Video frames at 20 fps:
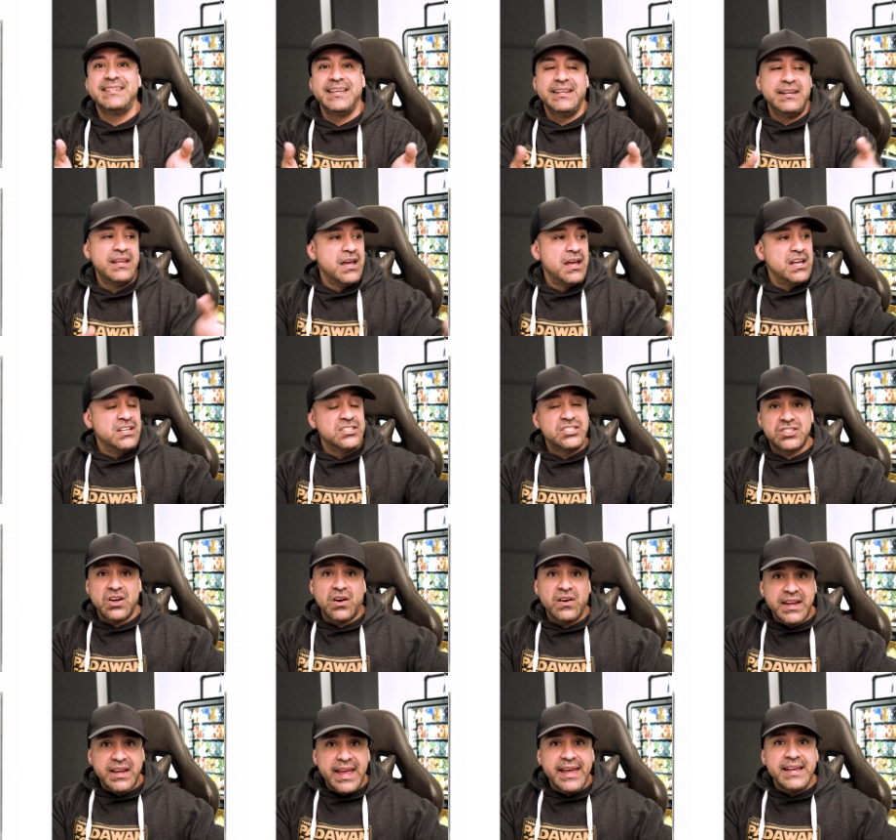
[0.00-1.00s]
in?
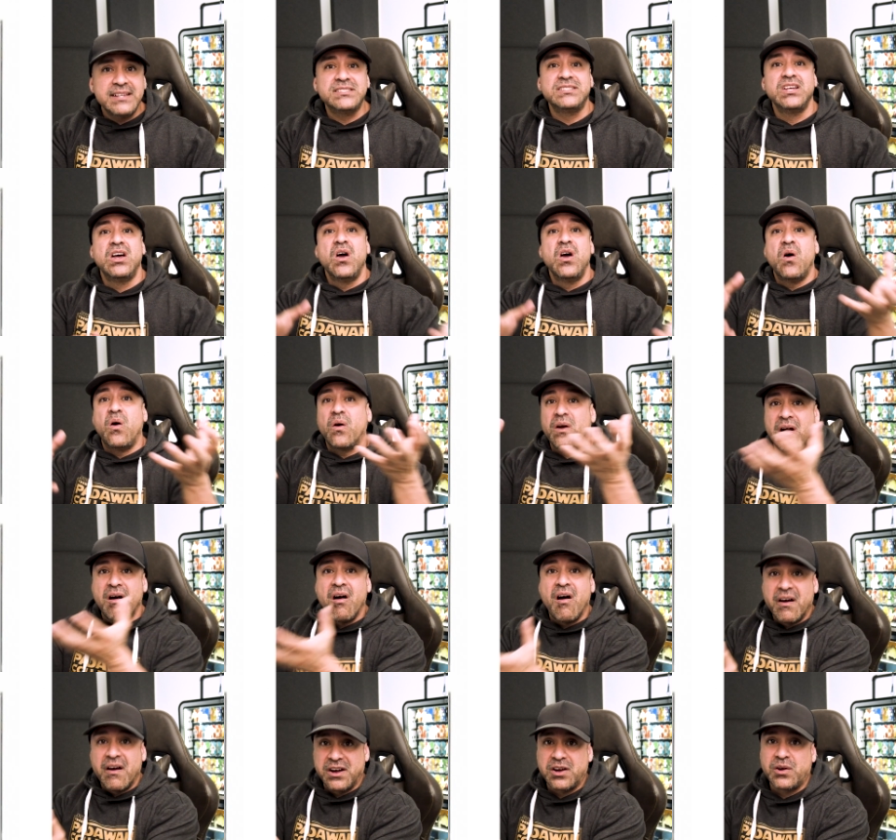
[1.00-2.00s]
Star case or a
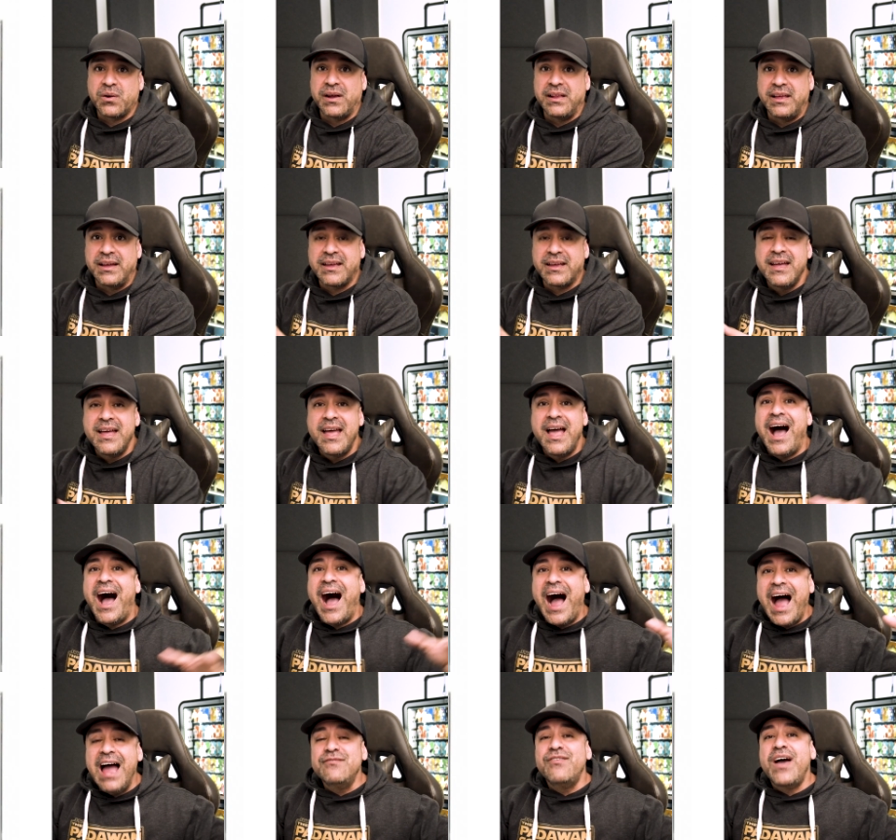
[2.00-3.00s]
hard acrylic? I've